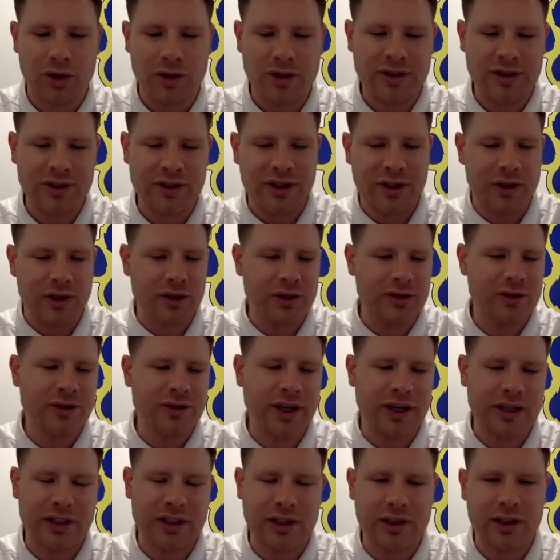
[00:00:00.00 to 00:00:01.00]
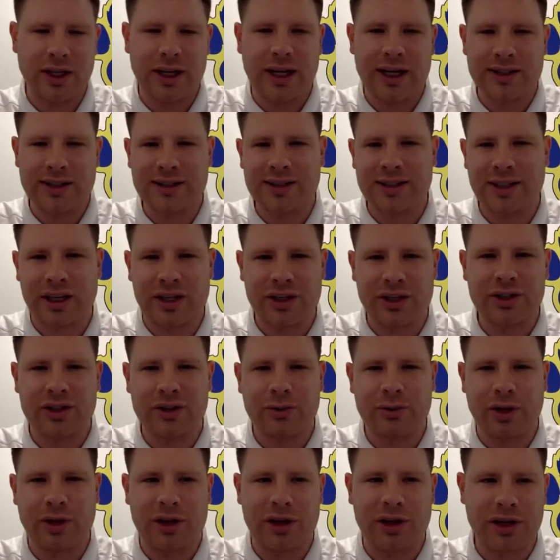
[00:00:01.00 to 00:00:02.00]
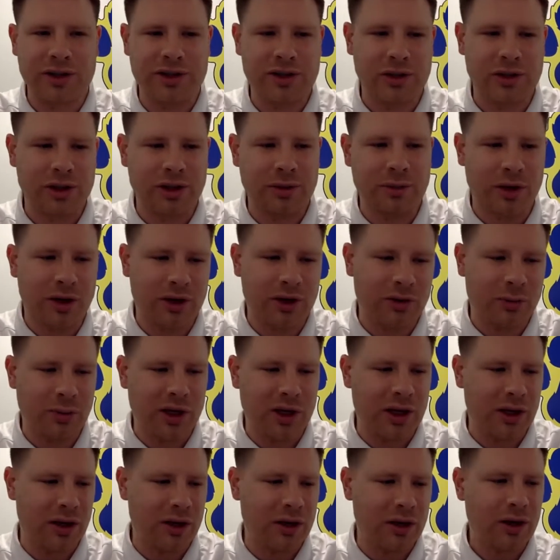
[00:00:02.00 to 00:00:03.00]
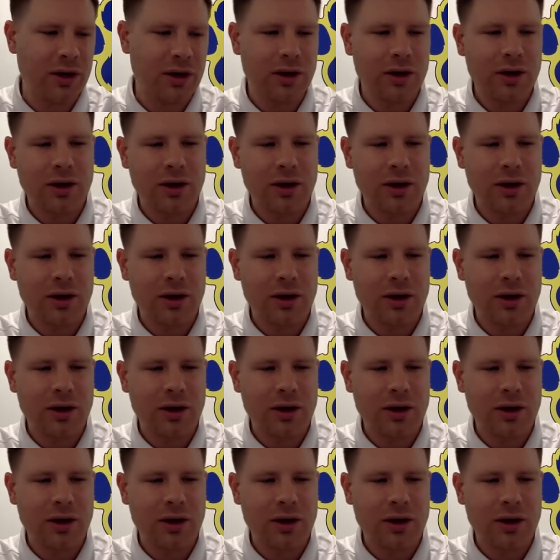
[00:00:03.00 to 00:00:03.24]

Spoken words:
It's still technically not sanctioned by the high school league, but it's being